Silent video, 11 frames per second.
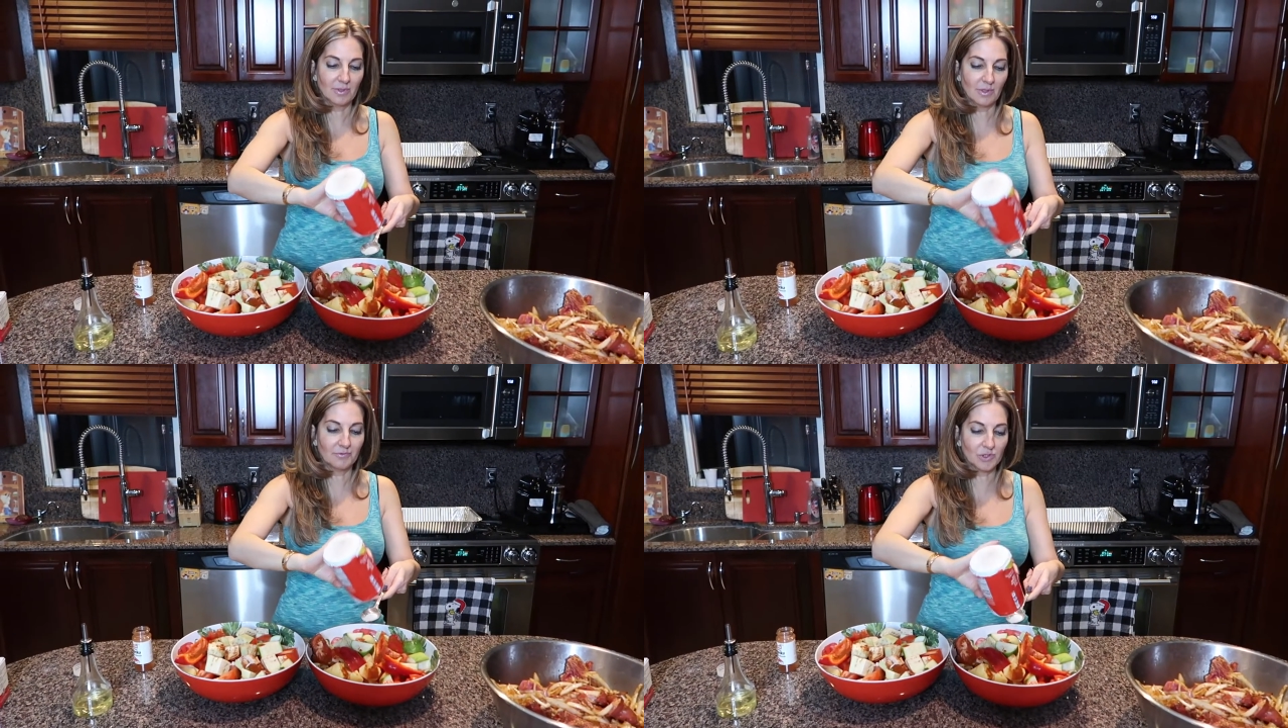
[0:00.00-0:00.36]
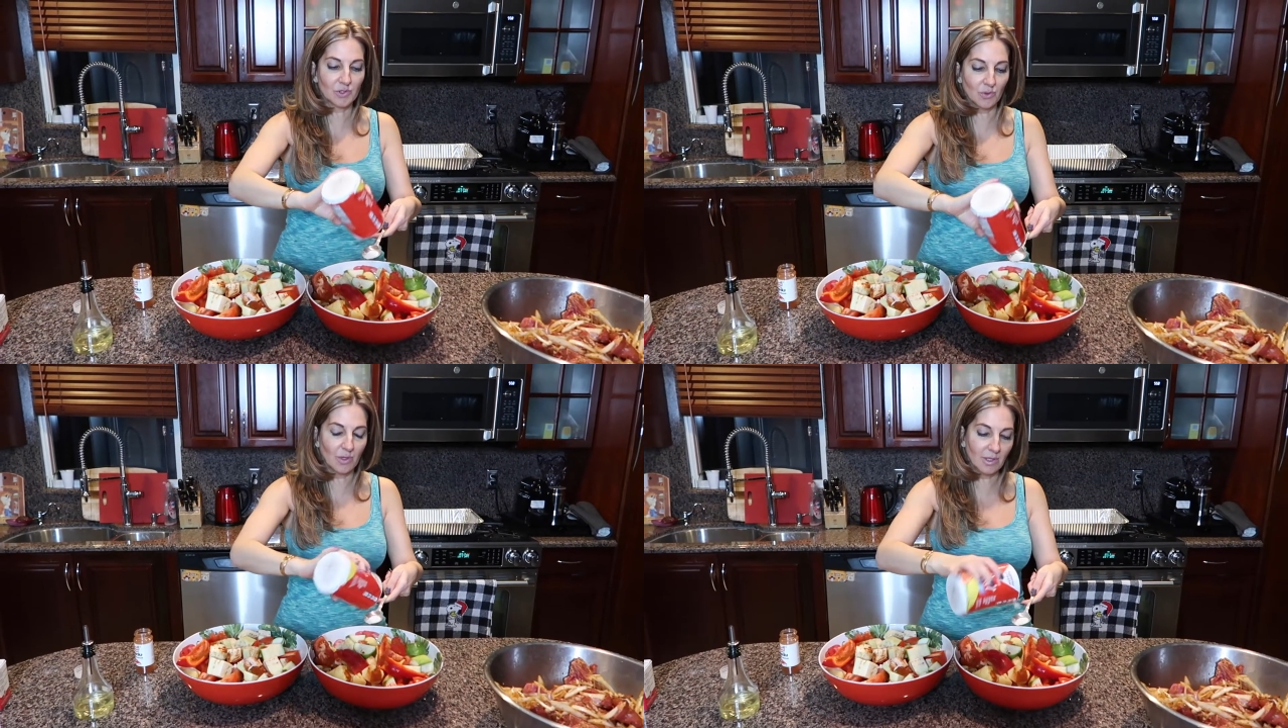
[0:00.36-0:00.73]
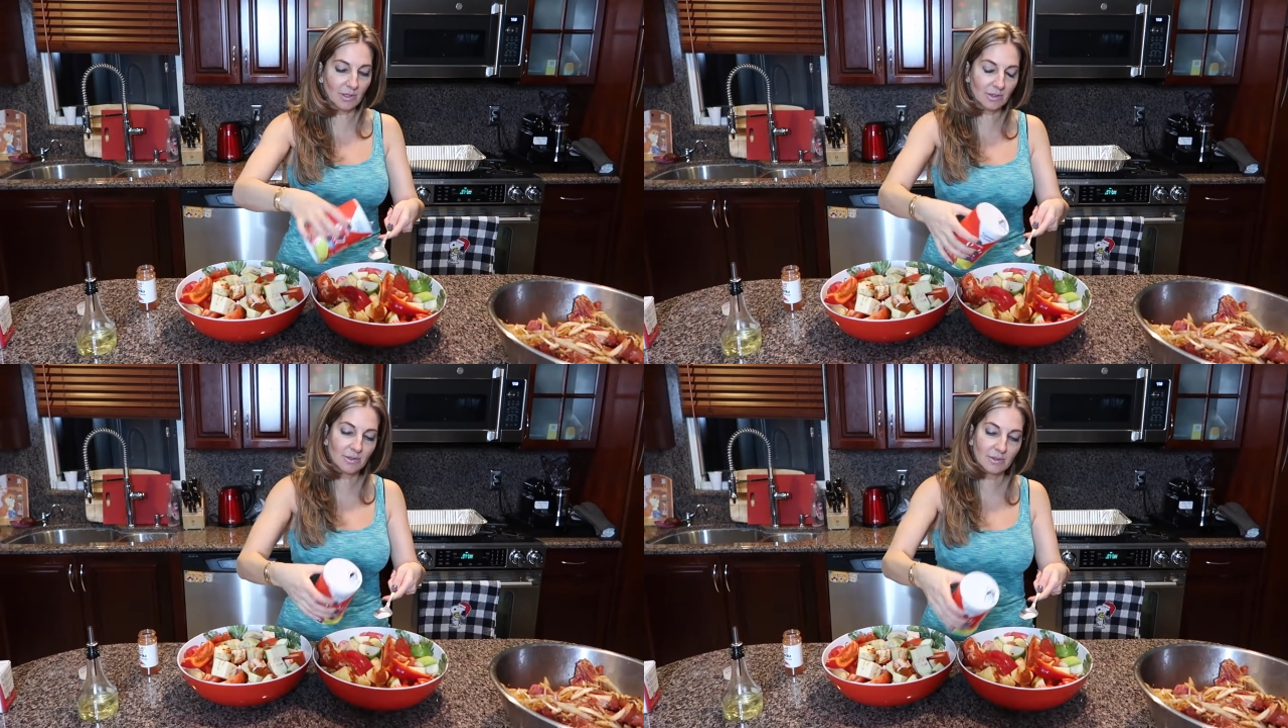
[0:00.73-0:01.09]
of
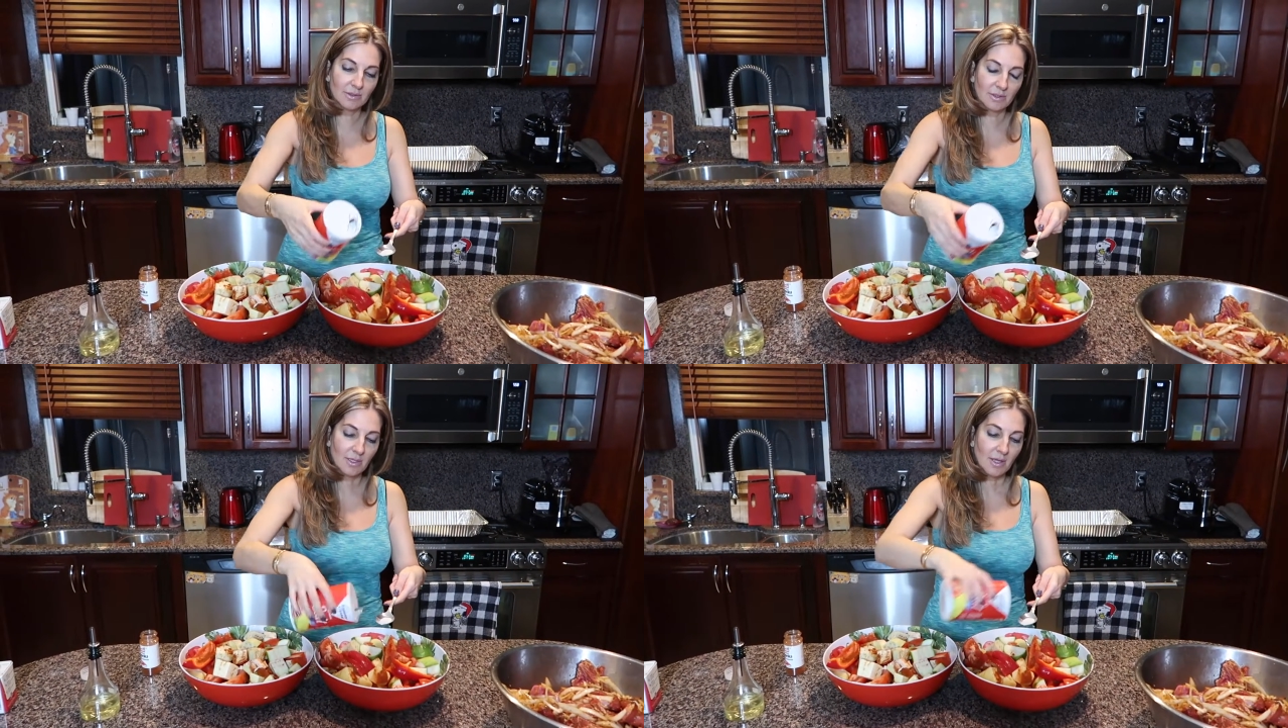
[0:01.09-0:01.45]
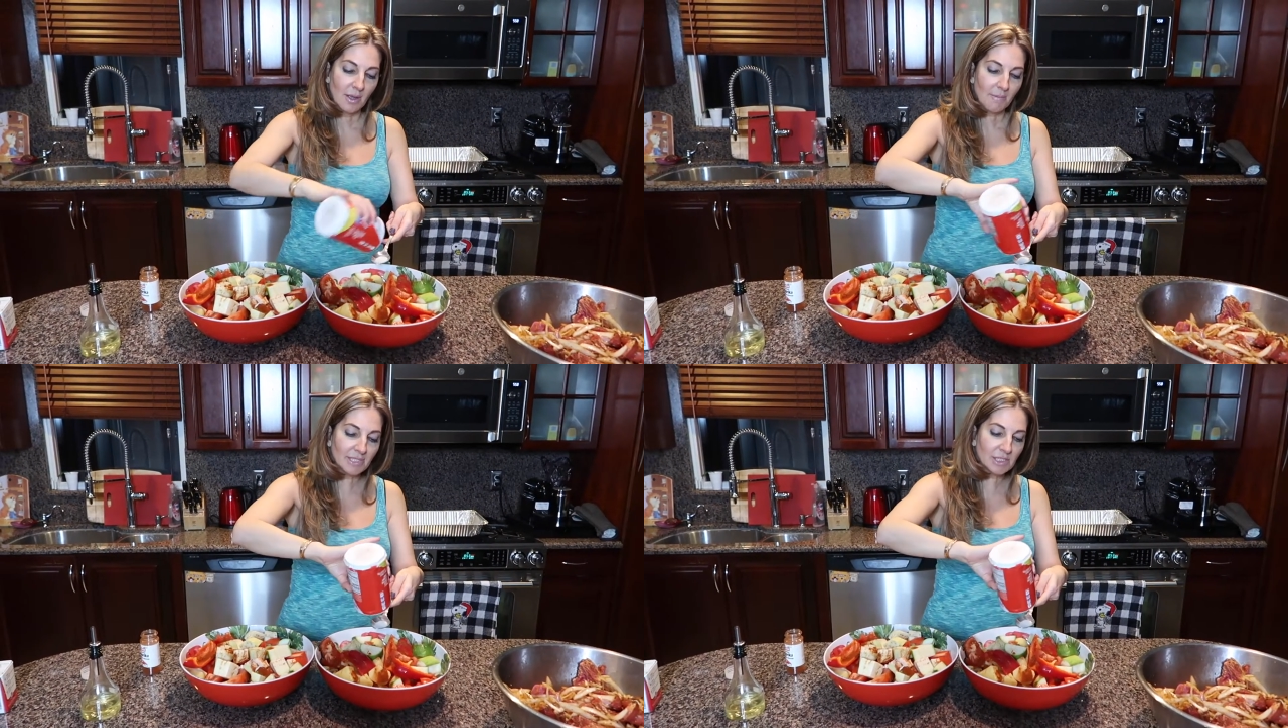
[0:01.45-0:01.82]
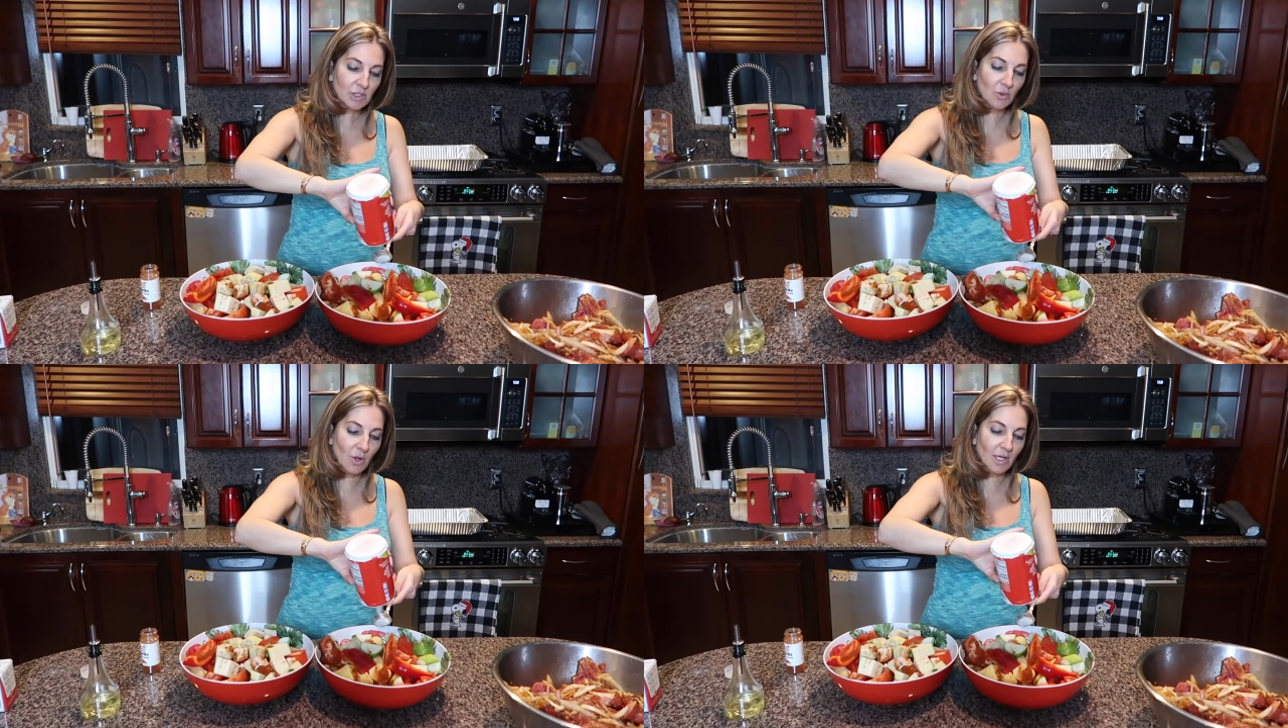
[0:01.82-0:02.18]
salt. But
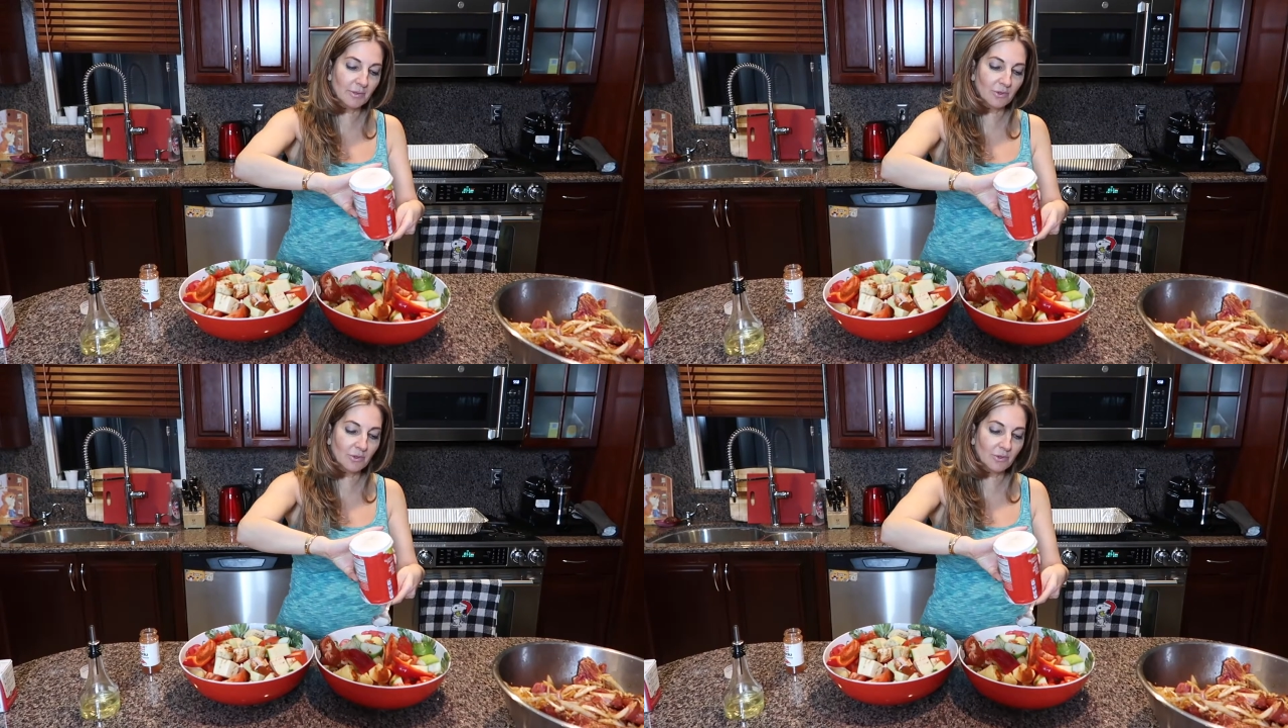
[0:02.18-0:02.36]
salt,